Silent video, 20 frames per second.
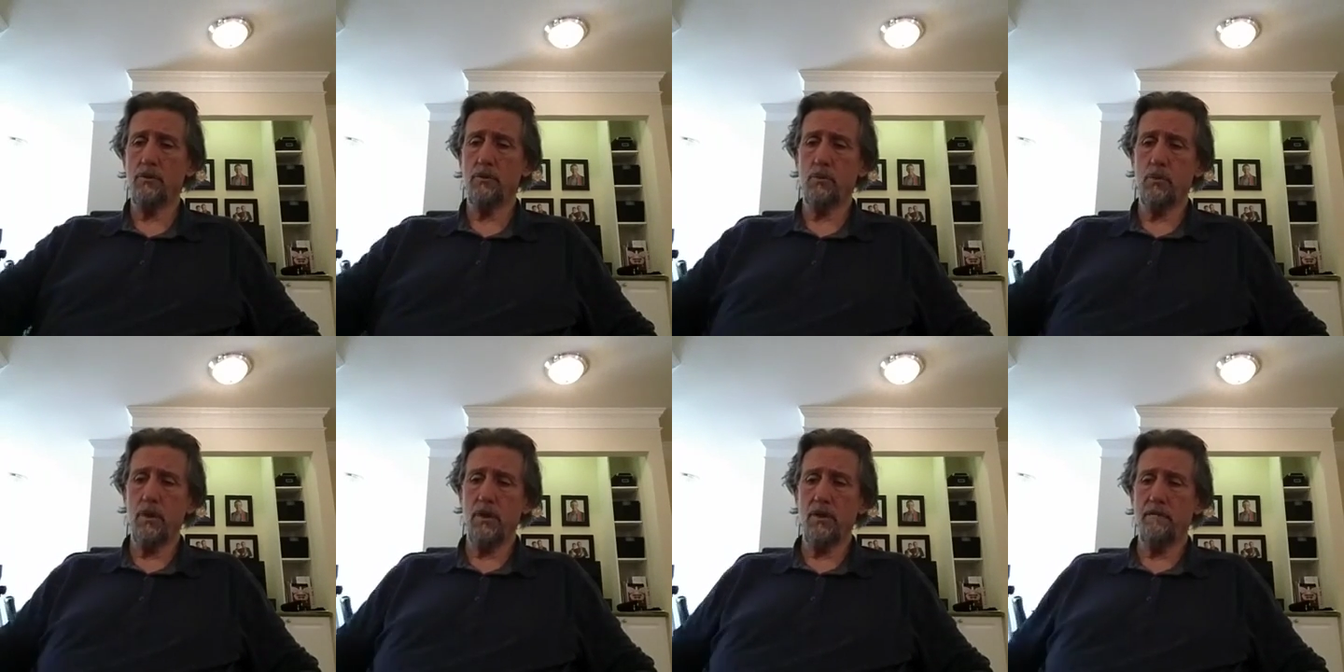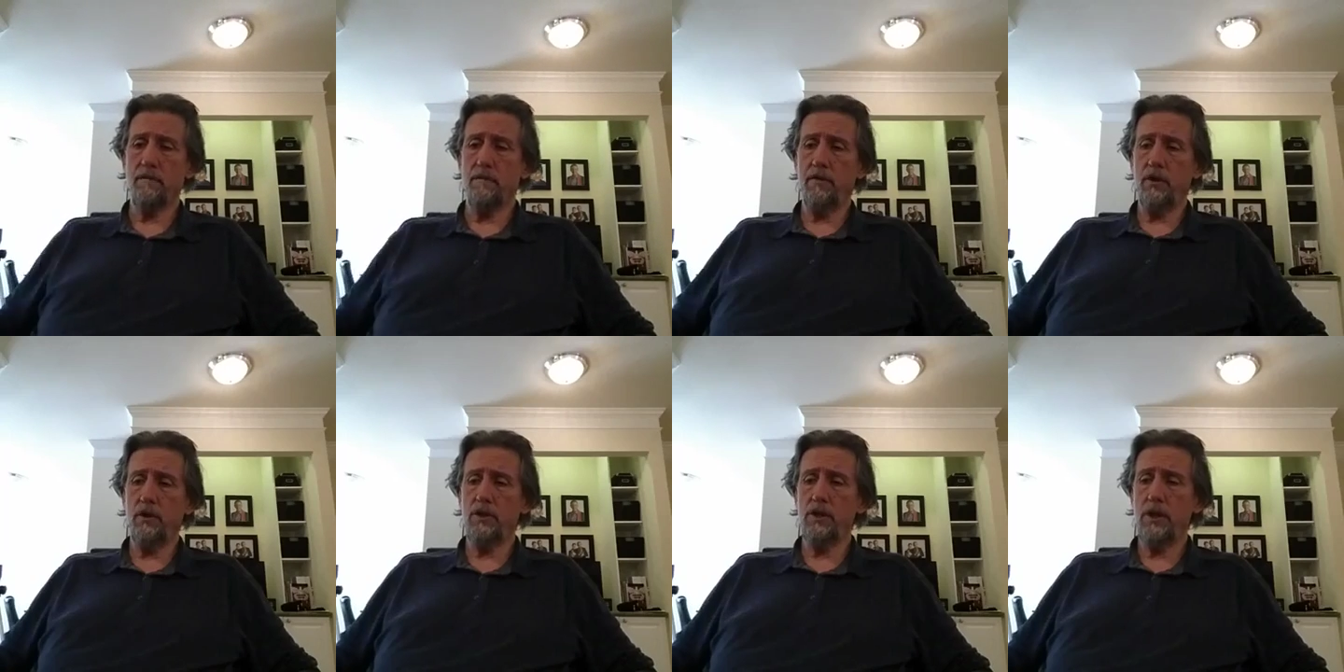was one of the
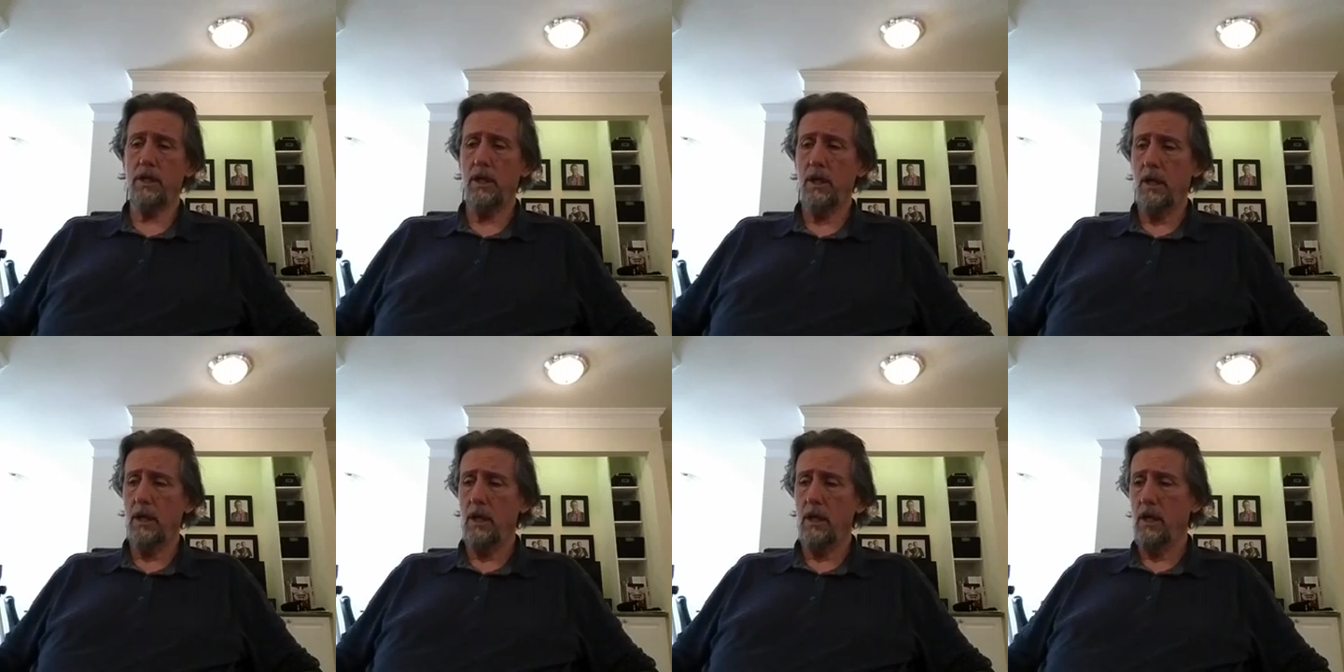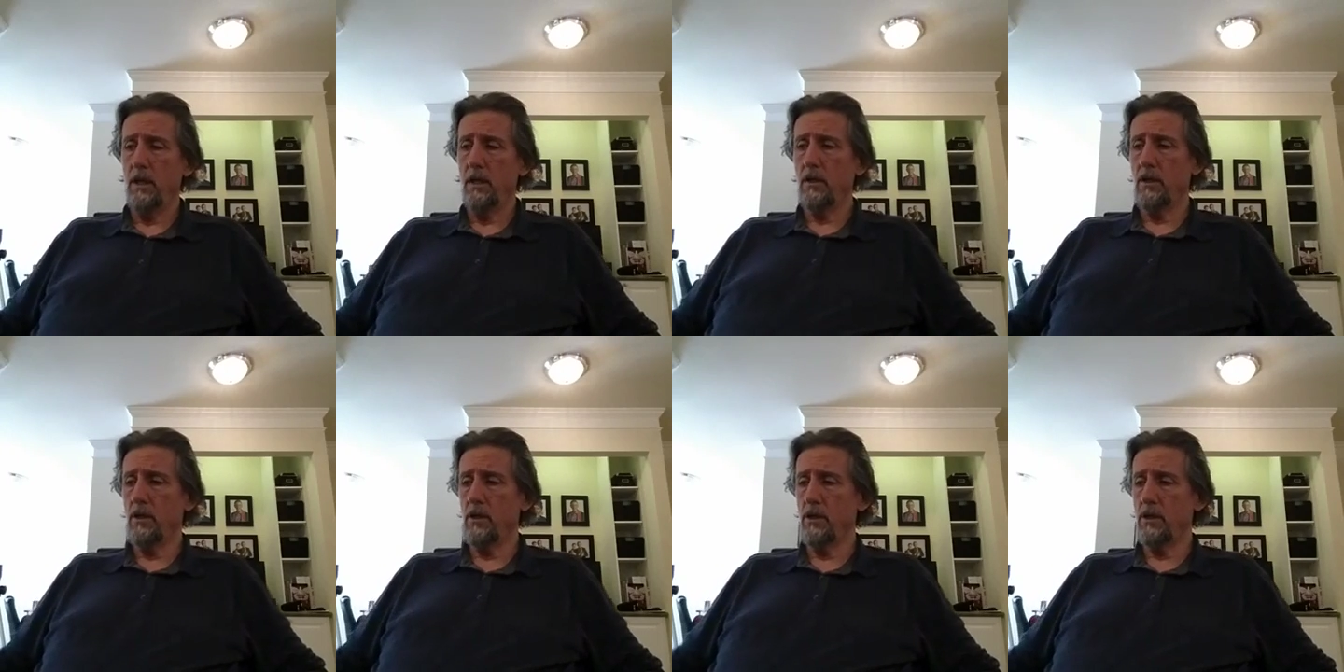first
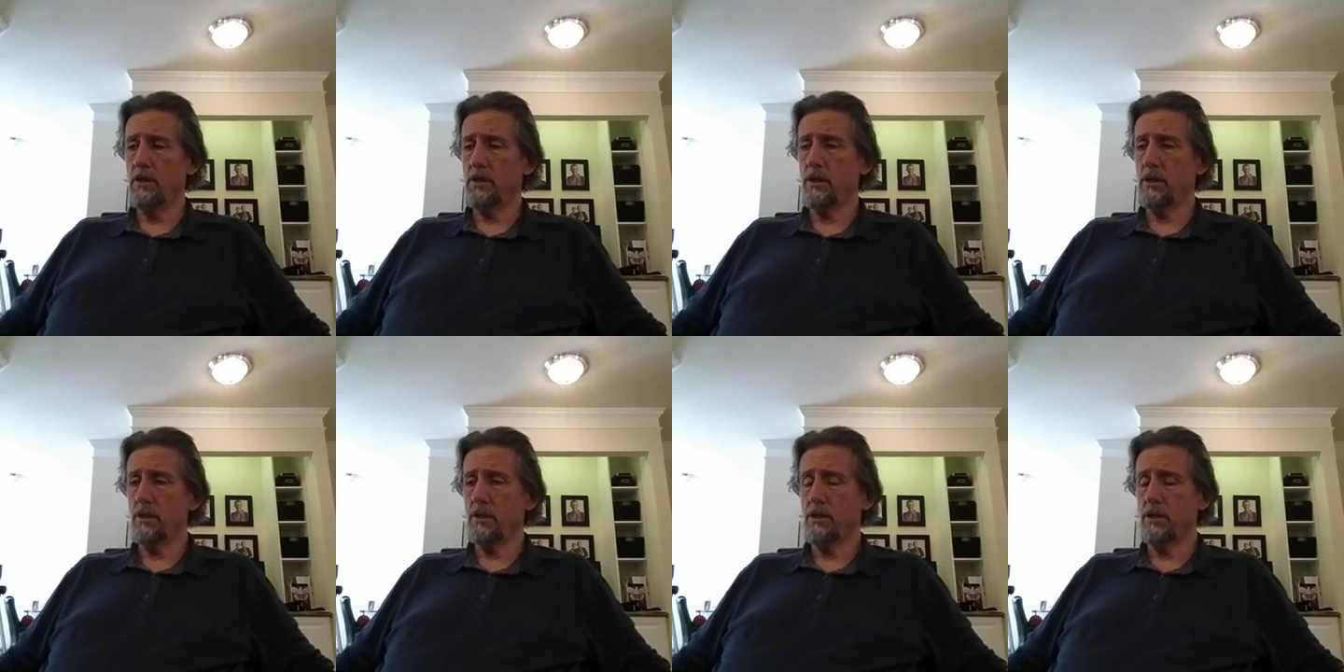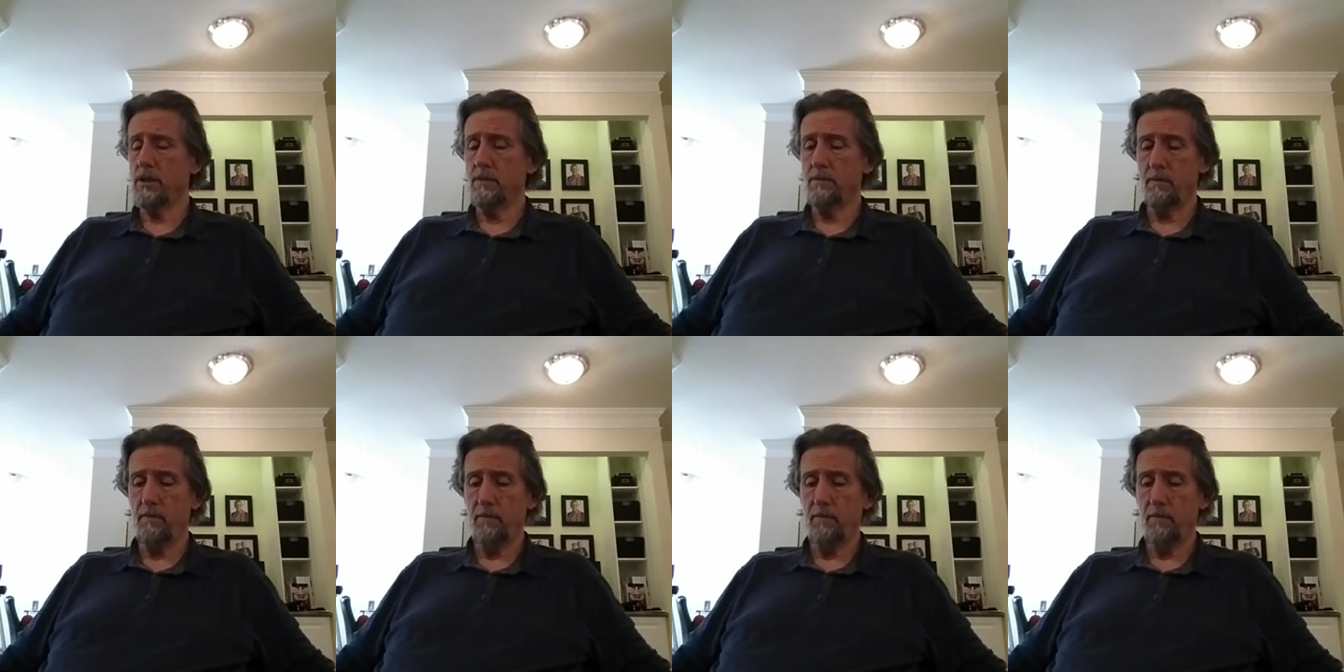nurses